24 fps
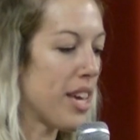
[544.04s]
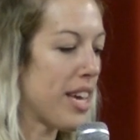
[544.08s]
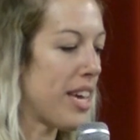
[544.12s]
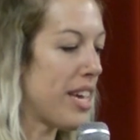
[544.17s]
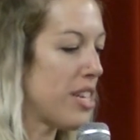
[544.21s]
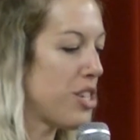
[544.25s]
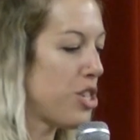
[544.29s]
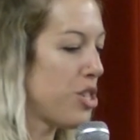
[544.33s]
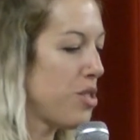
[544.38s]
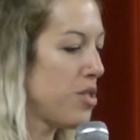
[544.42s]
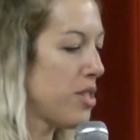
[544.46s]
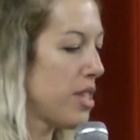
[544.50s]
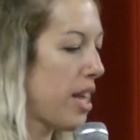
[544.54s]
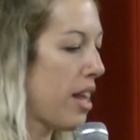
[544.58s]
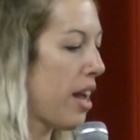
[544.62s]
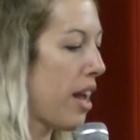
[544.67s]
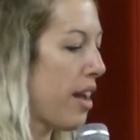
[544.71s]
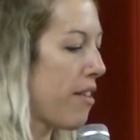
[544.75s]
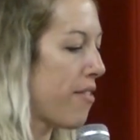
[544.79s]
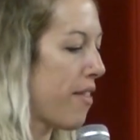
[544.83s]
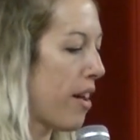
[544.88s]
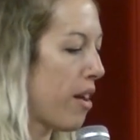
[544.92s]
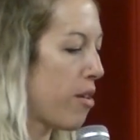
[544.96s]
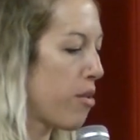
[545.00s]
key issues that
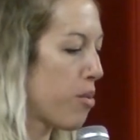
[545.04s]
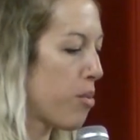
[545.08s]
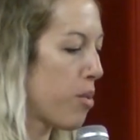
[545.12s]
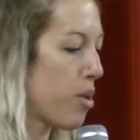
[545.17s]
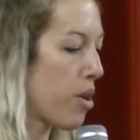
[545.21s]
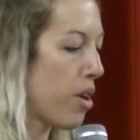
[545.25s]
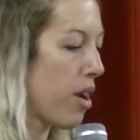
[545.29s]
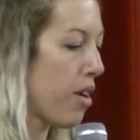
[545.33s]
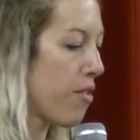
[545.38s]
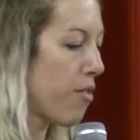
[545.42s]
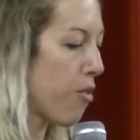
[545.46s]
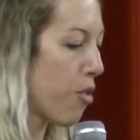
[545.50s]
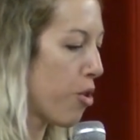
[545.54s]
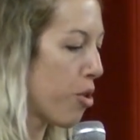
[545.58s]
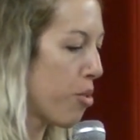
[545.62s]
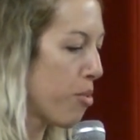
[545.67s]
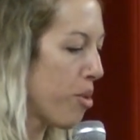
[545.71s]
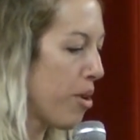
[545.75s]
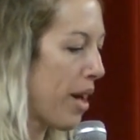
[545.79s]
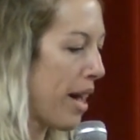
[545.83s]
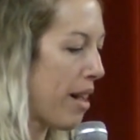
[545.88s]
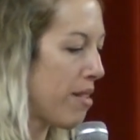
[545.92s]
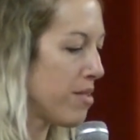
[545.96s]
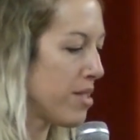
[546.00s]
I found were
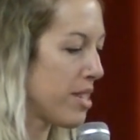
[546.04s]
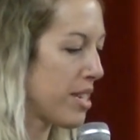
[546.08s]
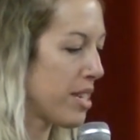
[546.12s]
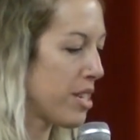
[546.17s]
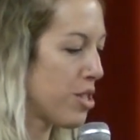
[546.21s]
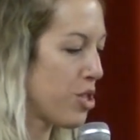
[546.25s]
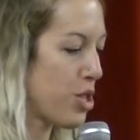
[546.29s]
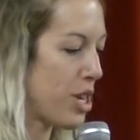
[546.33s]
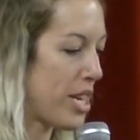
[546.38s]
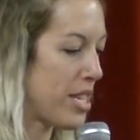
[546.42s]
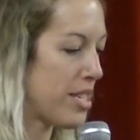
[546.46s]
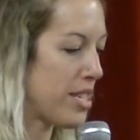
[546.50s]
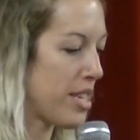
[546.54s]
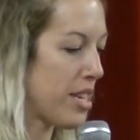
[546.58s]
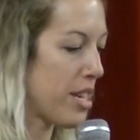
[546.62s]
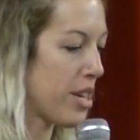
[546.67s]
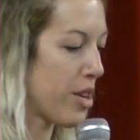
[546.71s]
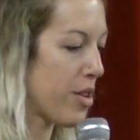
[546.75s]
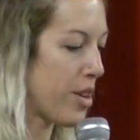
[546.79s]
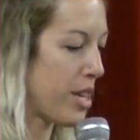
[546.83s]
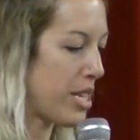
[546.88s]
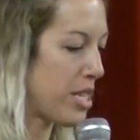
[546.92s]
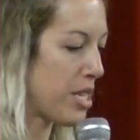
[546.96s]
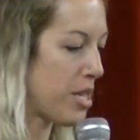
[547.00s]
affordable housing,
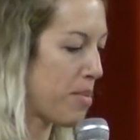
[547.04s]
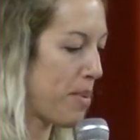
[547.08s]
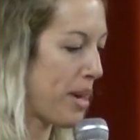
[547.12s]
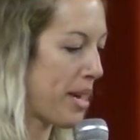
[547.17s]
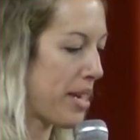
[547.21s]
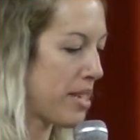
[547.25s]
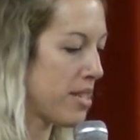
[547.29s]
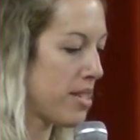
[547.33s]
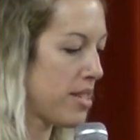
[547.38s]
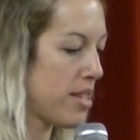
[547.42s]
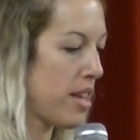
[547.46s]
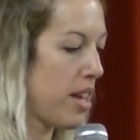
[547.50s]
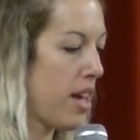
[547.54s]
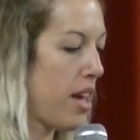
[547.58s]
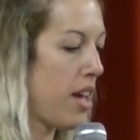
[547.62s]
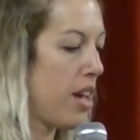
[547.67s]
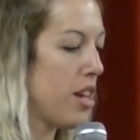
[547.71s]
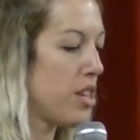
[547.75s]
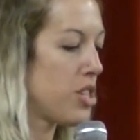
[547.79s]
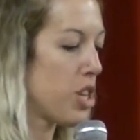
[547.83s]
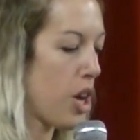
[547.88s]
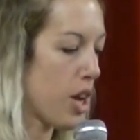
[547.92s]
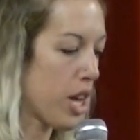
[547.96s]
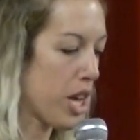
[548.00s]
transit, green space,
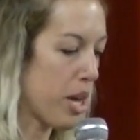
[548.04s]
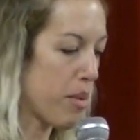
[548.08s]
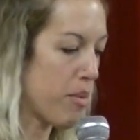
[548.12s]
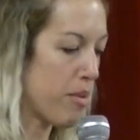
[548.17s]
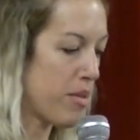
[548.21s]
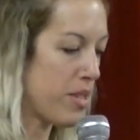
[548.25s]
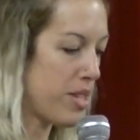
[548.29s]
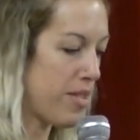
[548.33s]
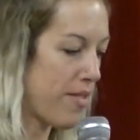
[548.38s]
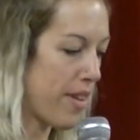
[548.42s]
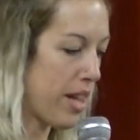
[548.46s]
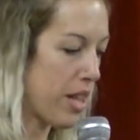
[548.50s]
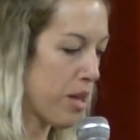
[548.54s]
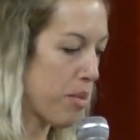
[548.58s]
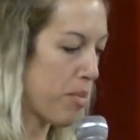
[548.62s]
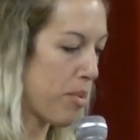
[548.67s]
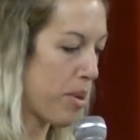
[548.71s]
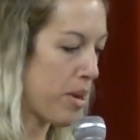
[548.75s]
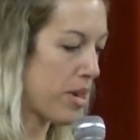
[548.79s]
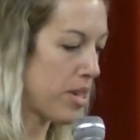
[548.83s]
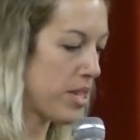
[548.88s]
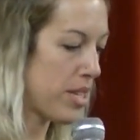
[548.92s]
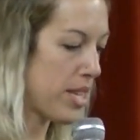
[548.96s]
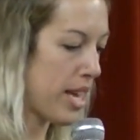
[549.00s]
talking about
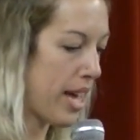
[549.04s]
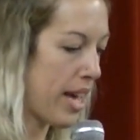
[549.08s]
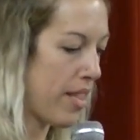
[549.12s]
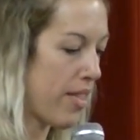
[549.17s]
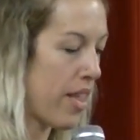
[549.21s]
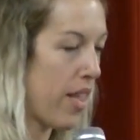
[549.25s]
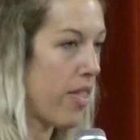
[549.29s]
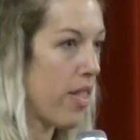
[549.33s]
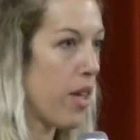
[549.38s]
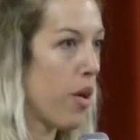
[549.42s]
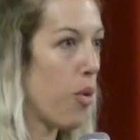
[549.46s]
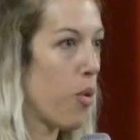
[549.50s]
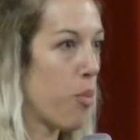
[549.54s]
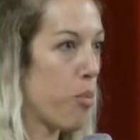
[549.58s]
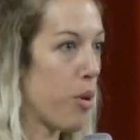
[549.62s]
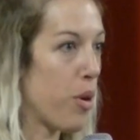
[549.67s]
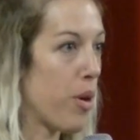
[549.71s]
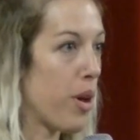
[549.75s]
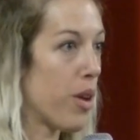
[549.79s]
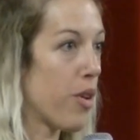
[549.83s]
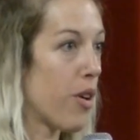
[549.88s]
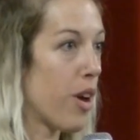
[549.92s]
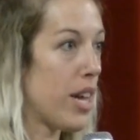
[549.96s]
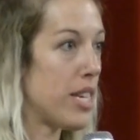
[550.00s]
developers, and then the
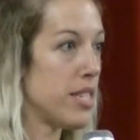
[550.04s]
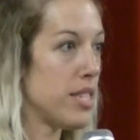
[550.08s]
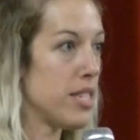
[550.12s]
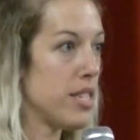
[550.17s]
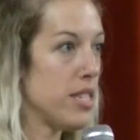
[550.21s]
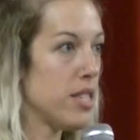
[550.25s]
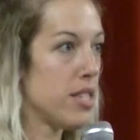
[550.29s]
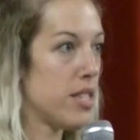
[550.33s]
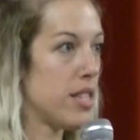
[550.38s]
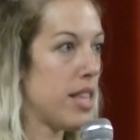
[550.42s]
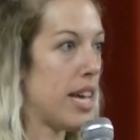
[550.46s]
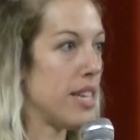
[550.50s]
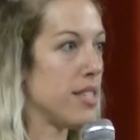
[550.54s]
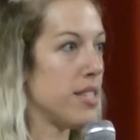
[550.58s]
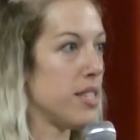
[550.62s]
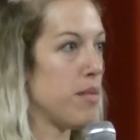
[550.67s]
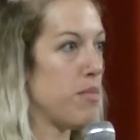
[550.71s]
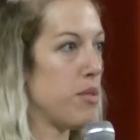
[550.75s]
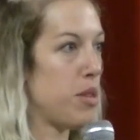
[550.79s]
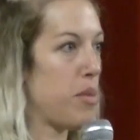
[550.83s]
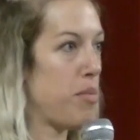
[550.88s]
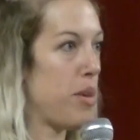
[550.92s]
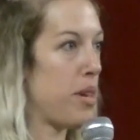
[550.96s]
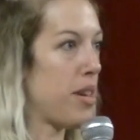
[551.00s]
opioid crisis. That
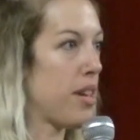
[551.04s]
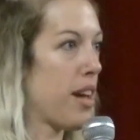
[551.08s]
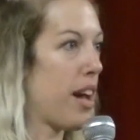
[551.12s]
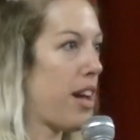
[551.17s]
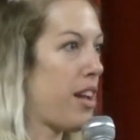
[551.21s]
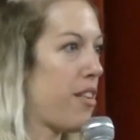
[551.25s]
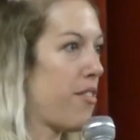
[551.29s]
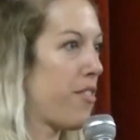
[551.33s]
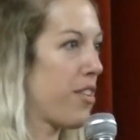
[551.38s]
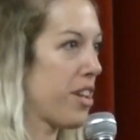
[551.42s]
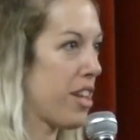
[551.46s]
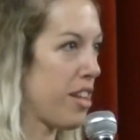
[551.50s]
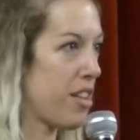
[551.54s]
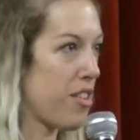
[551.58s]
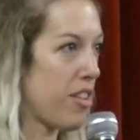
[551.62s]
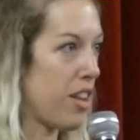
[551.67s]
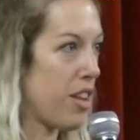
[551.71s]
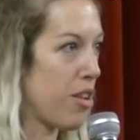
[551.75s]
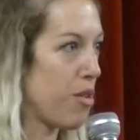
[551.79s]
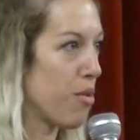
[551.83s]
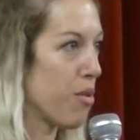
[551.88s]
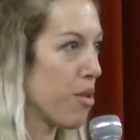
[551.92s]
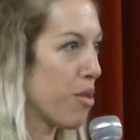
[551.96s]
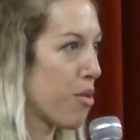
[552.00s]
seemed to be kind of a
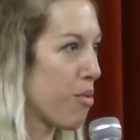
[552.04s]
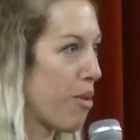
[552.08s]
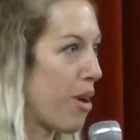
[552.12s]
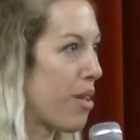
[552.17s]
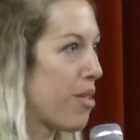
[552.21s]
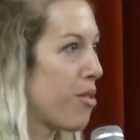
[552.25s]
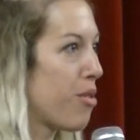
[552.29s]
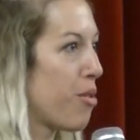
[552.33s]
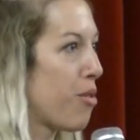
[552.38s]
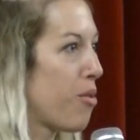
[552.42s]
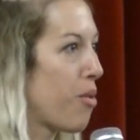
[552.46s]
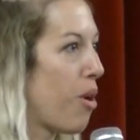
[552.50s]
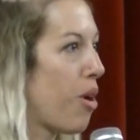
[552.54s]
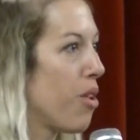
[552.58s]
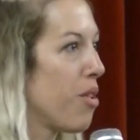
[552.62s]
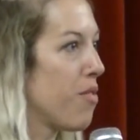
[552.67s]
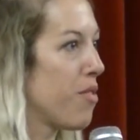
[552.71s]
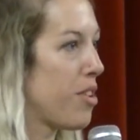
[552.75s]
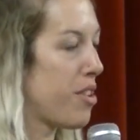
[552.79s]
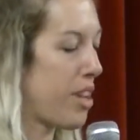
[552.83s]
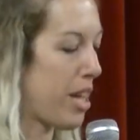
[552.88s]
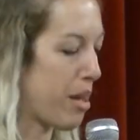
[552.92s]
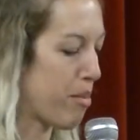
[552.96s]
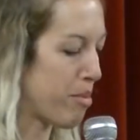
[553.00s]
continual thread through all
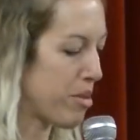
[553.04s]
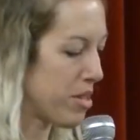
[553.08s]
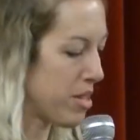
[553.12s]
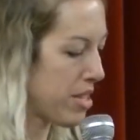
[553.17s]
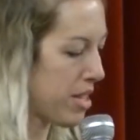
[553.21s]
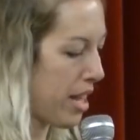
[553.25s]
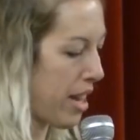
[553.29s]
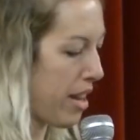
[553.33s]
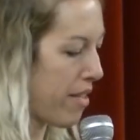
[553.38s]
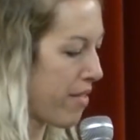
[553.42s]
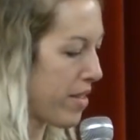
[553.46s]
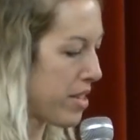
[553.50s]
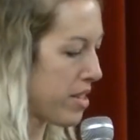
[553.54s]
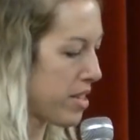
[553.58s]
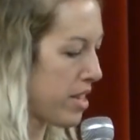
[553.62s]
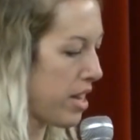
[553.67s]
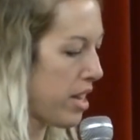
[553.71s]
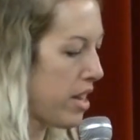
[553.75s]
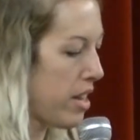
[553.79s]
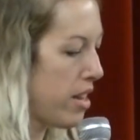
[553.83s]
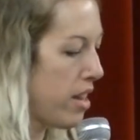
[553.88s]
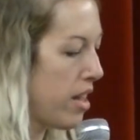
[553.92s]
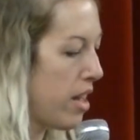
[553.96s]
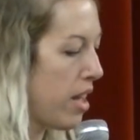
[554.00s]
of the tables that I
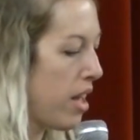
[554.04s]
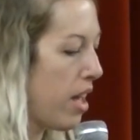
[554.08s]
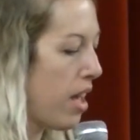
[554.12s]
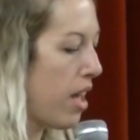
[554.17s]
visited.